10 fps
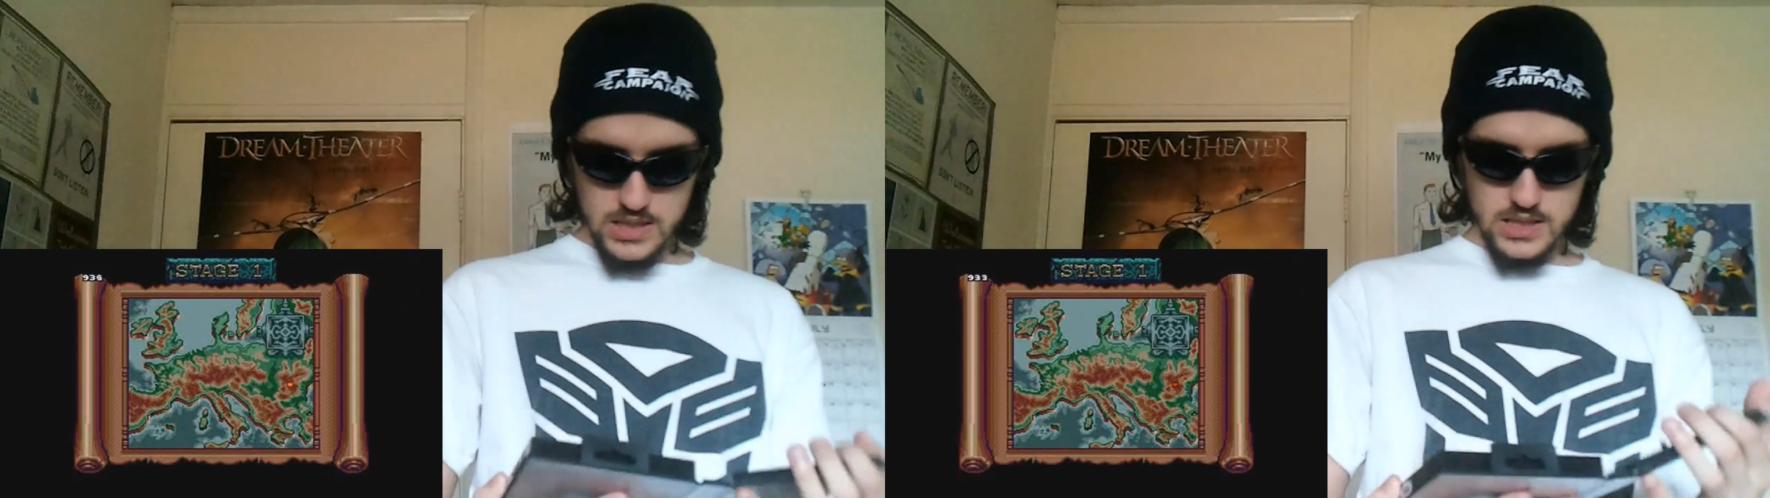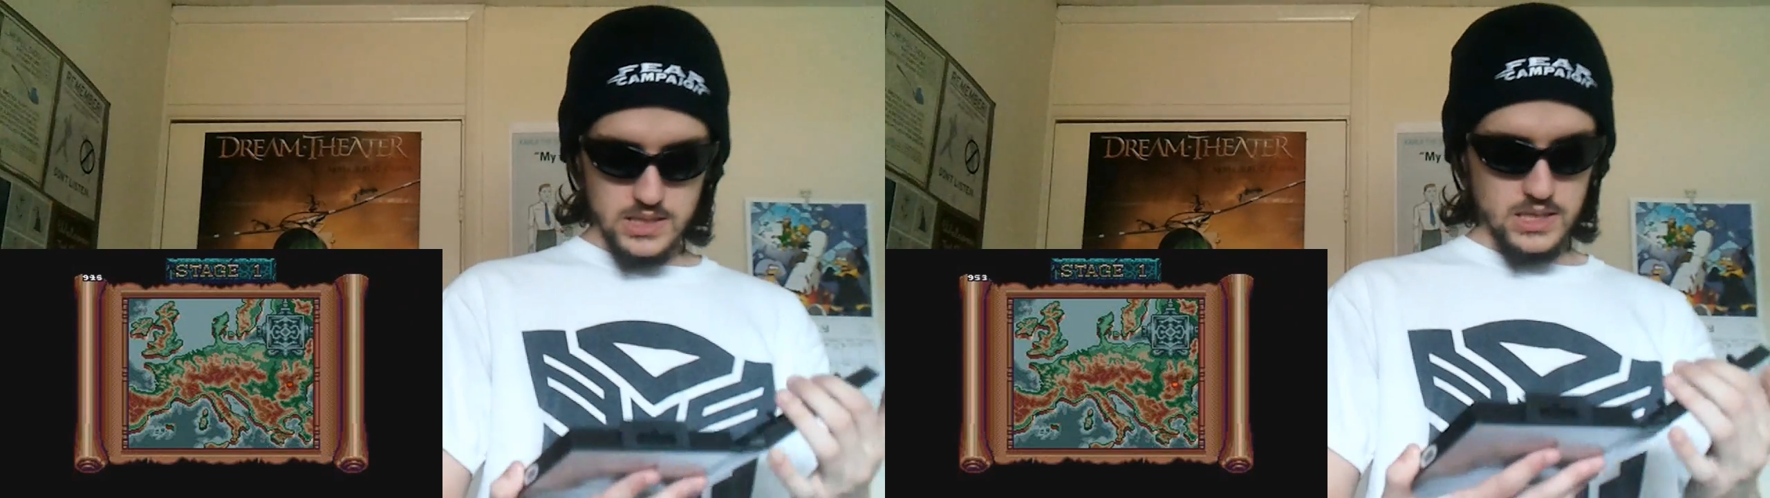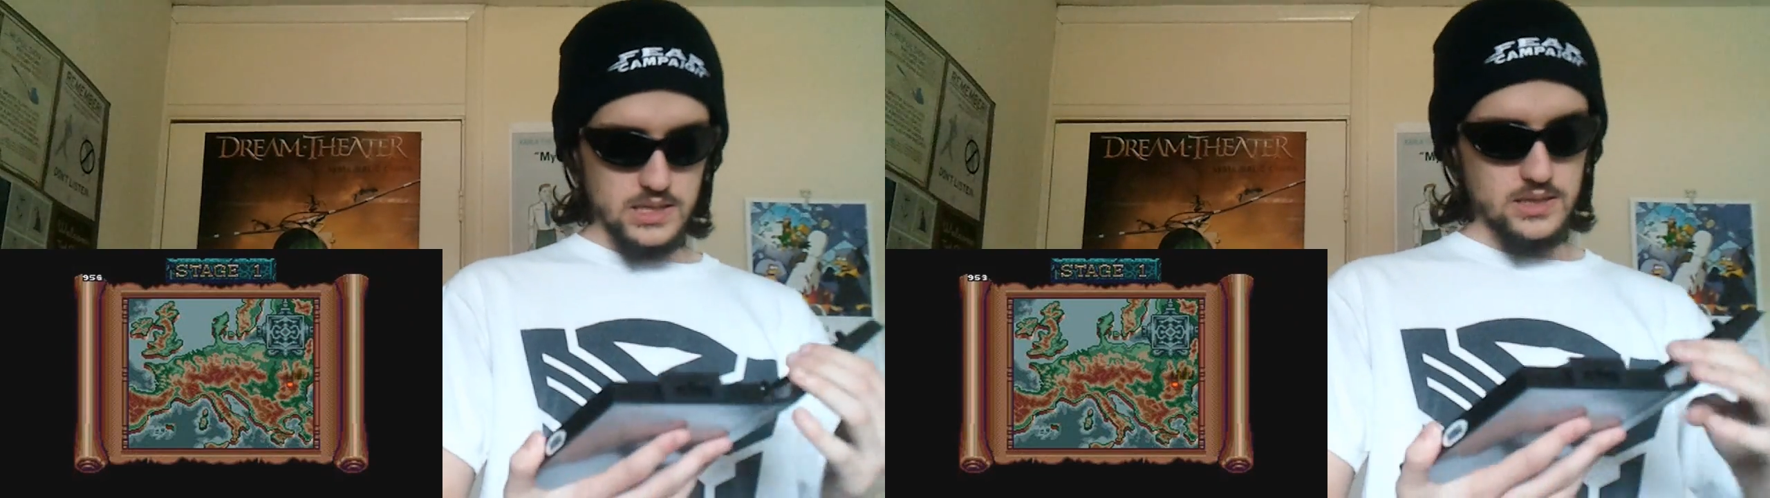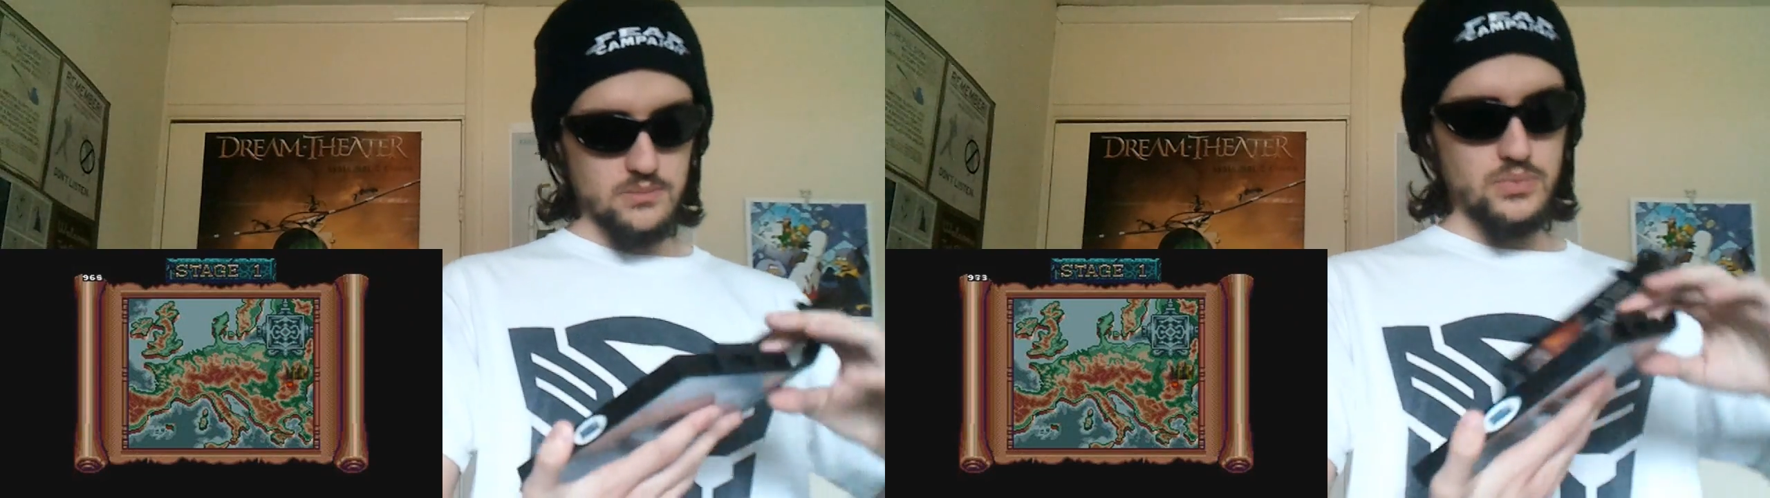This is